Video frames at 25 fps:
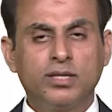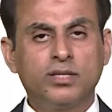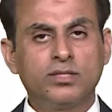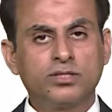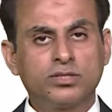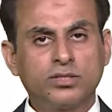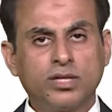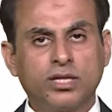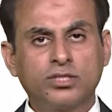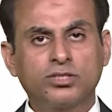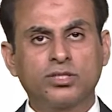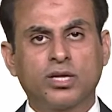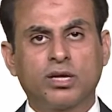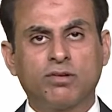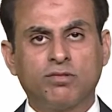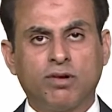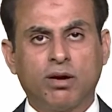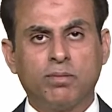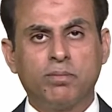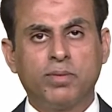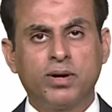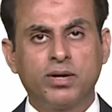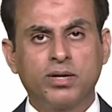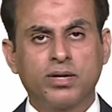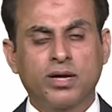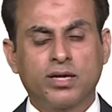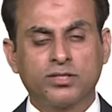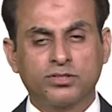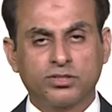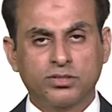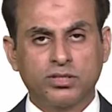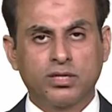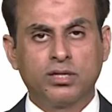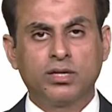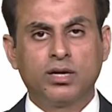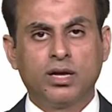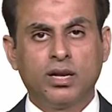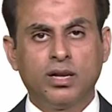in such environment a
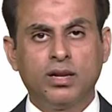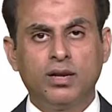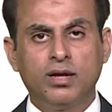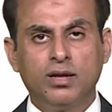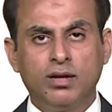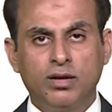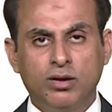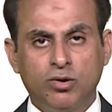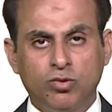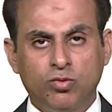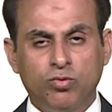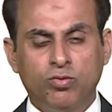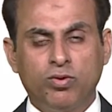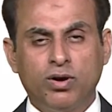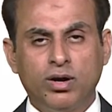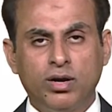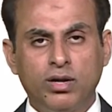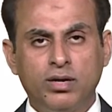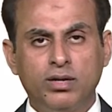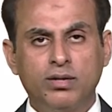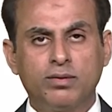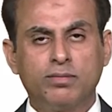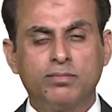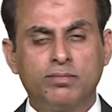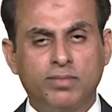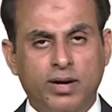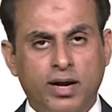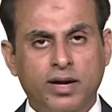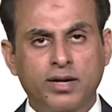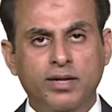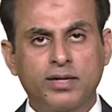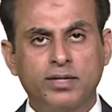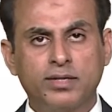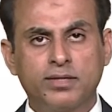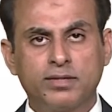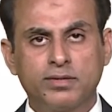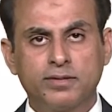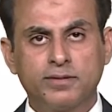single world
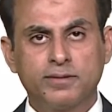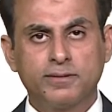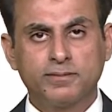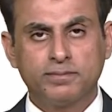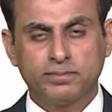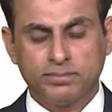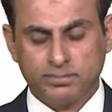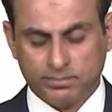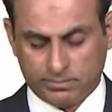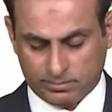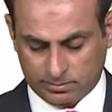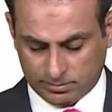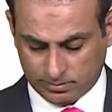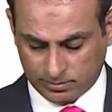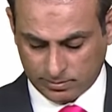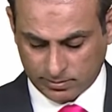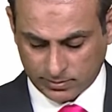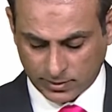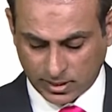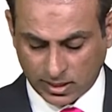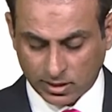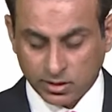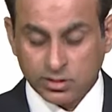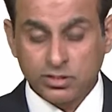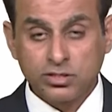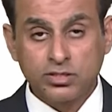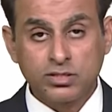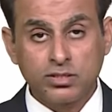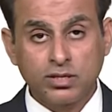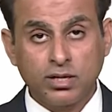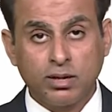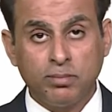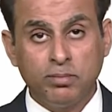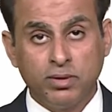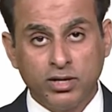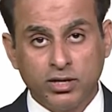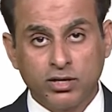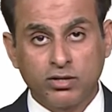market? That is
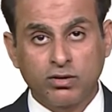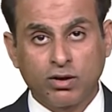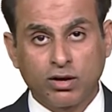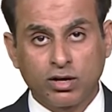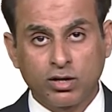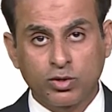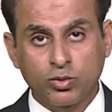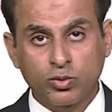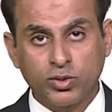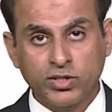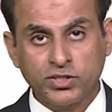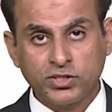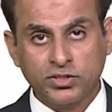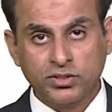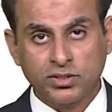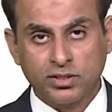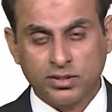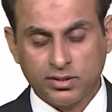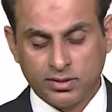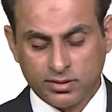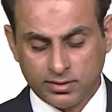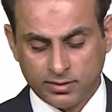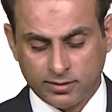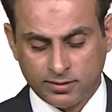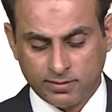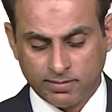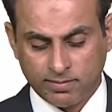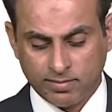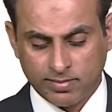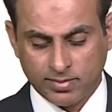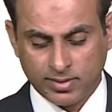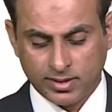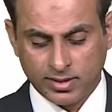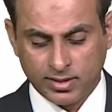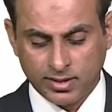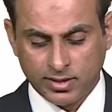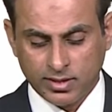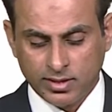a million dollar question.
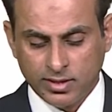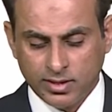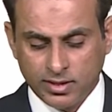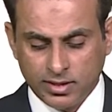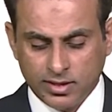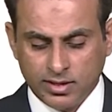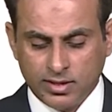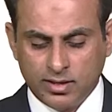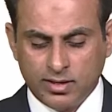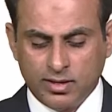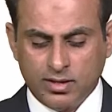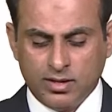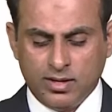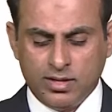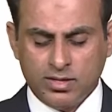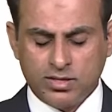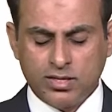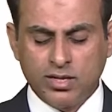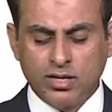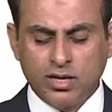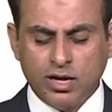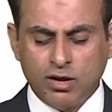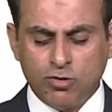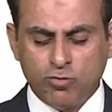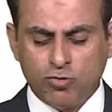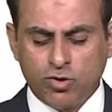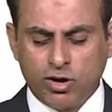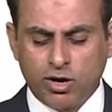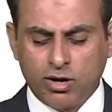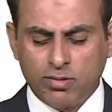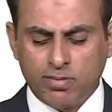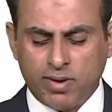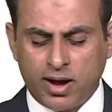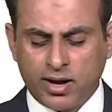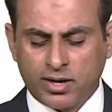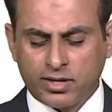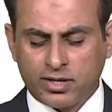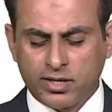Single
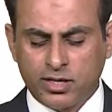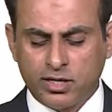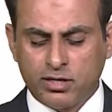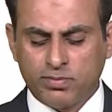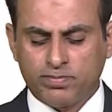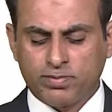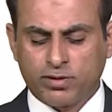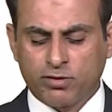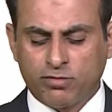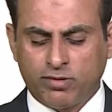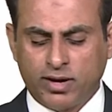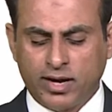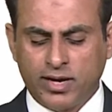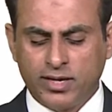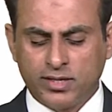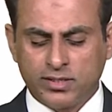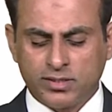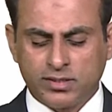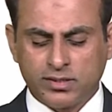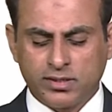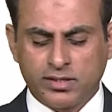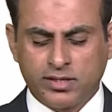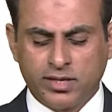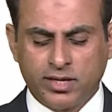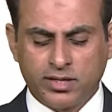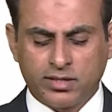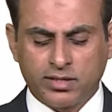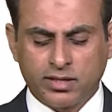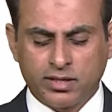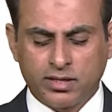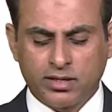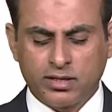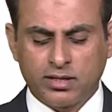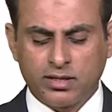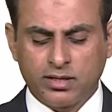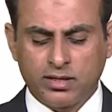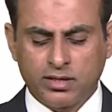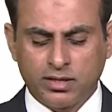world market provides
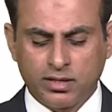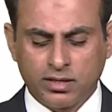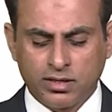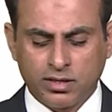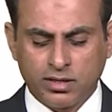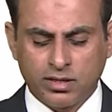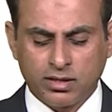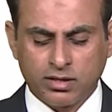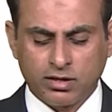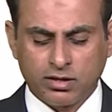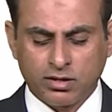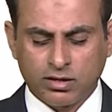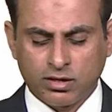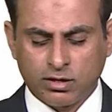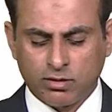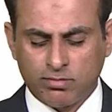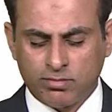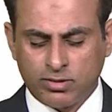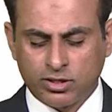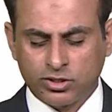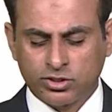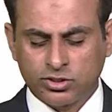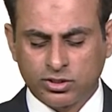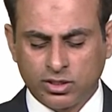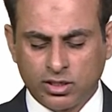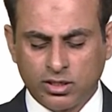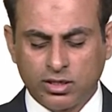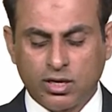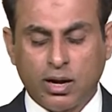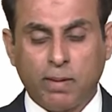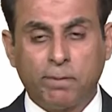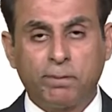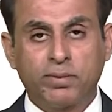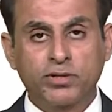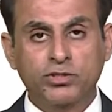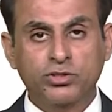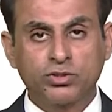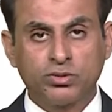greater commercial
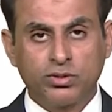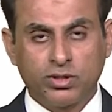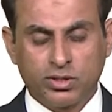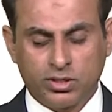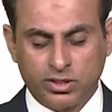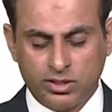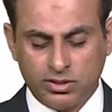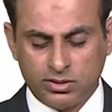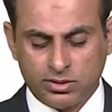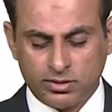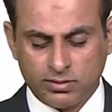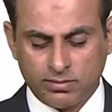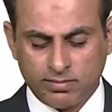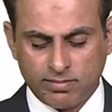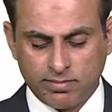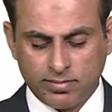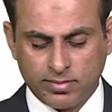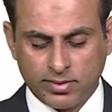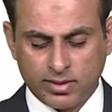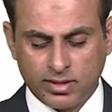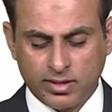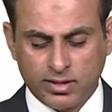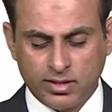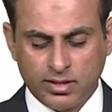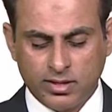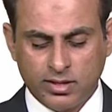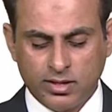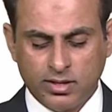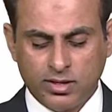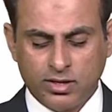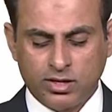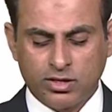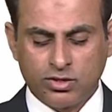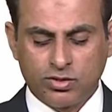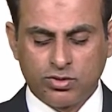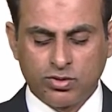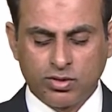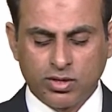opportunities.
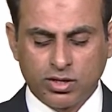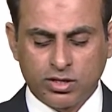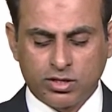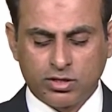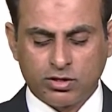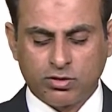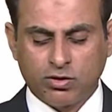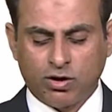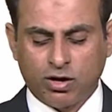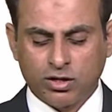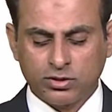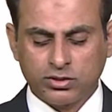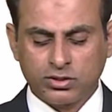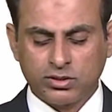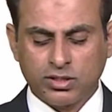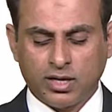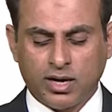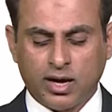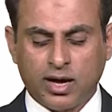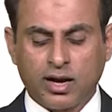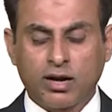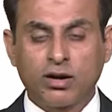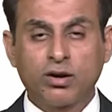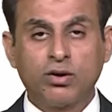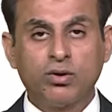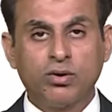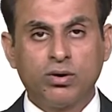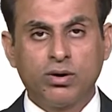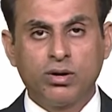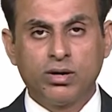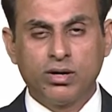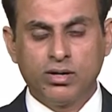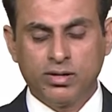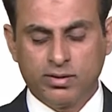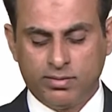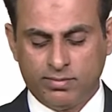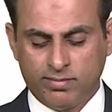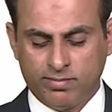Unit costs are
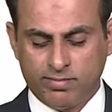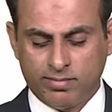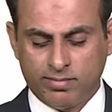lowered.